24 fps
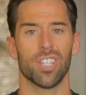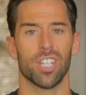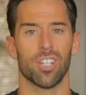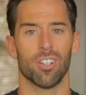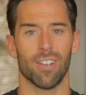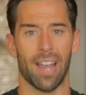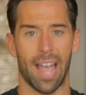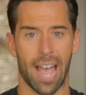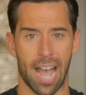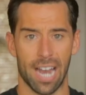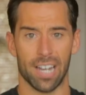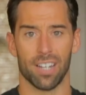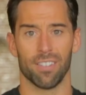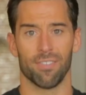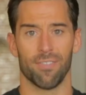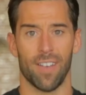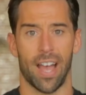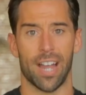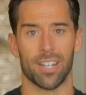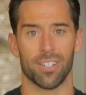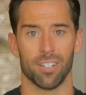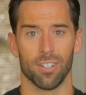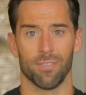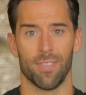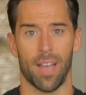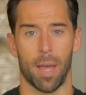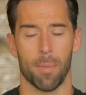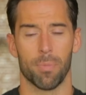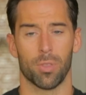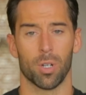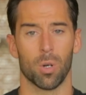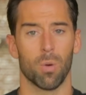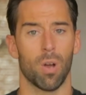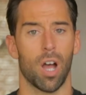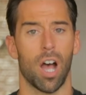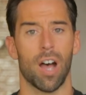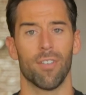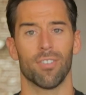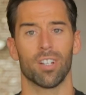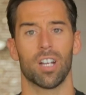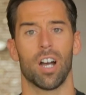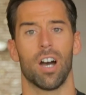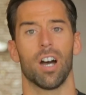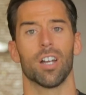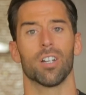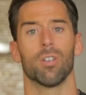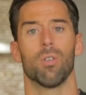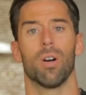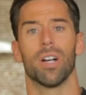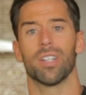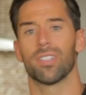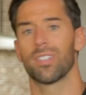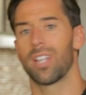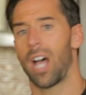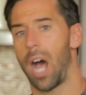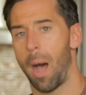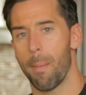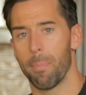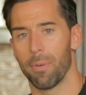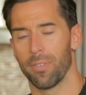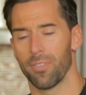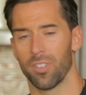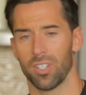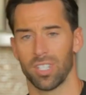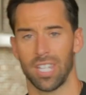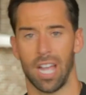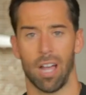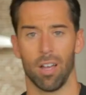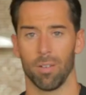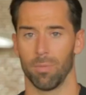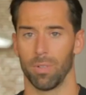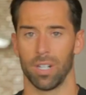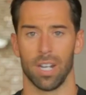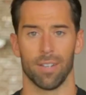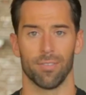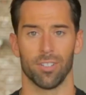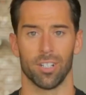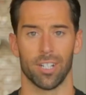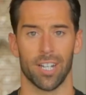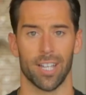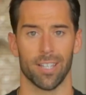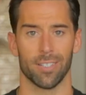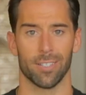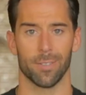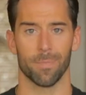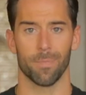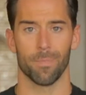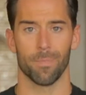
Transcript: that you're adding fat to your fat. Throw avocado on top of your salad, whatever it is.